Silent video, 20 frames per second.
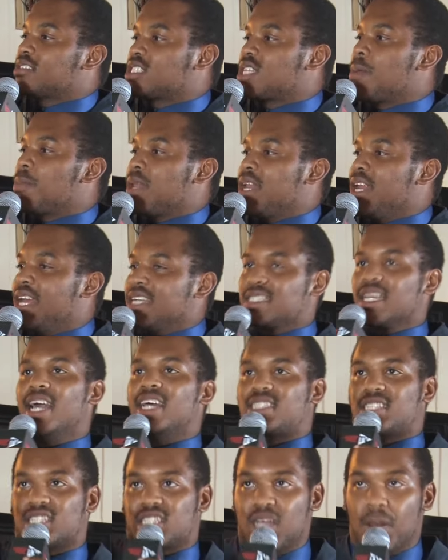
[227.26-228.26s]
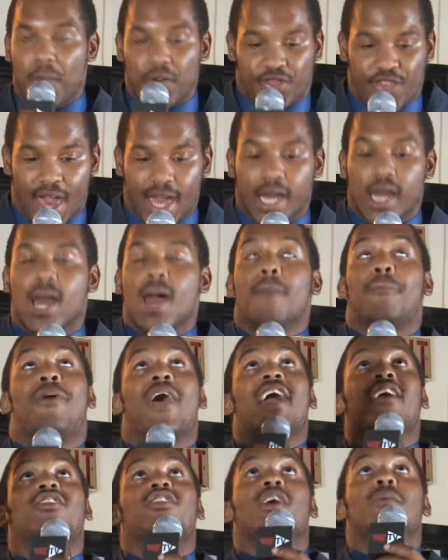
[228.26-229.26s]
how simple it is. It's a simple thing.
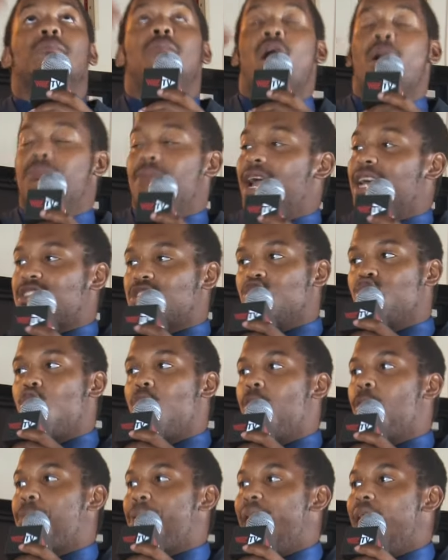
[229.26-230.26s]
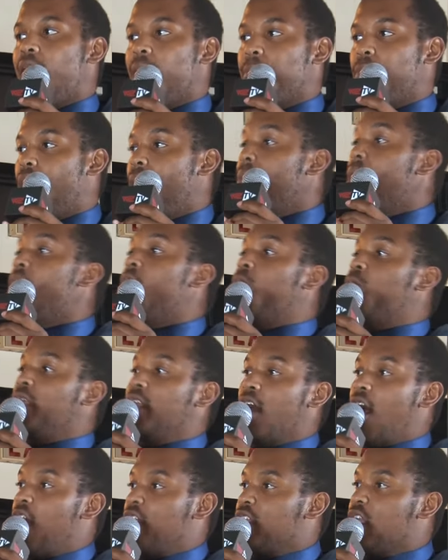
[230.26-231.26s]
Pick them up as a normal power bomb.
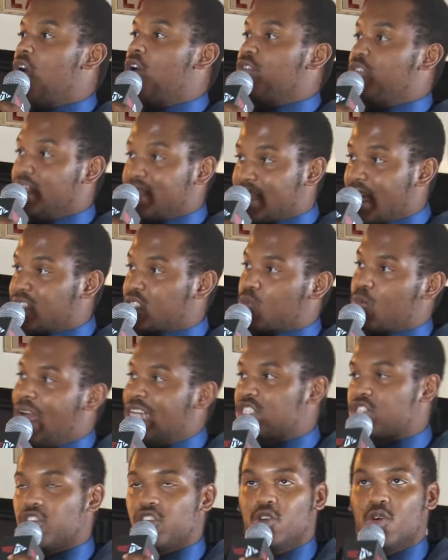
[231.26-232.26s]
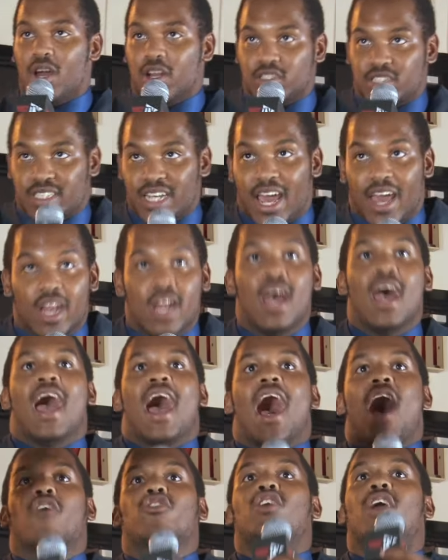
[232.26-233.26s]
We all know this. As a wrestler, you understand
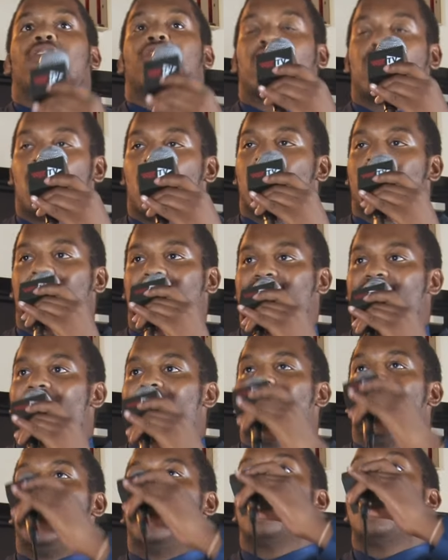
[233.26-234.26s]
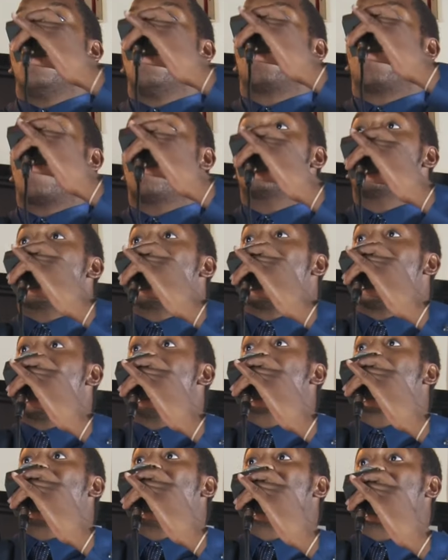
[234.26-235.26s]
how you have to do it, the technique, where your
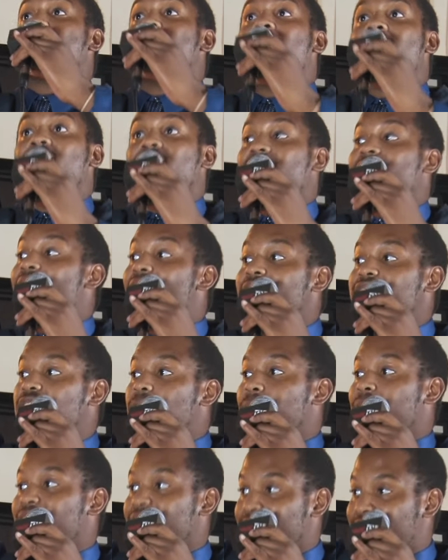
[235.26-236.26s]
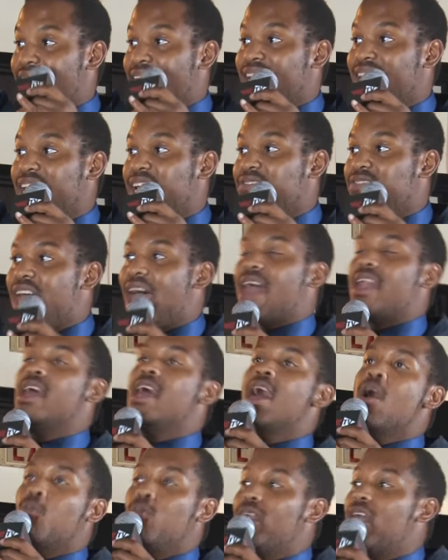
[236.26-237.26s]
hand placement, everything has to be, the technique of that.
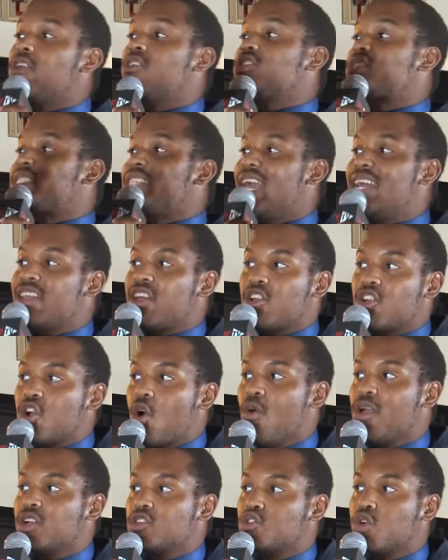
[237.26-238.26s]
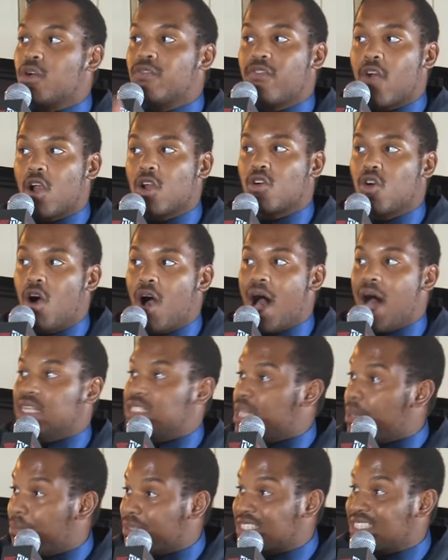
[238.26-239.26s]
We understand that we're going into a vertical
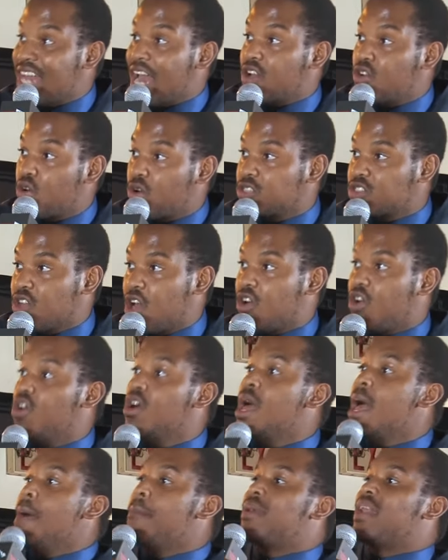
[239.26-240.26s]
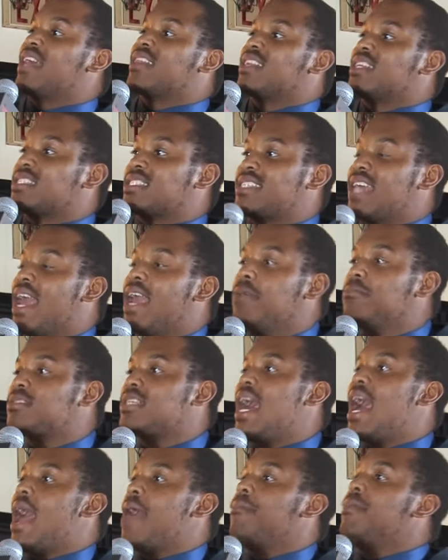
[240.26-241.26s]
odd job. It's not horizontal. But at the same
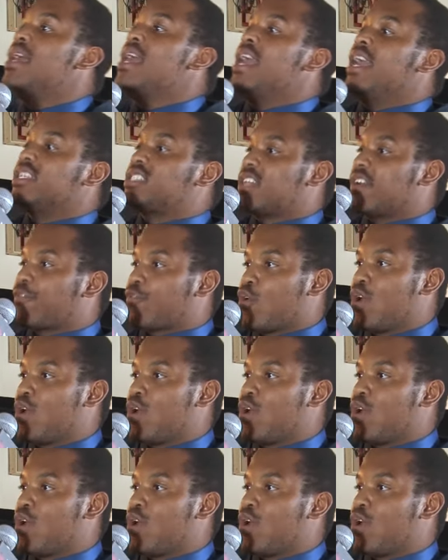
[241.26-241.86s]
time, it's a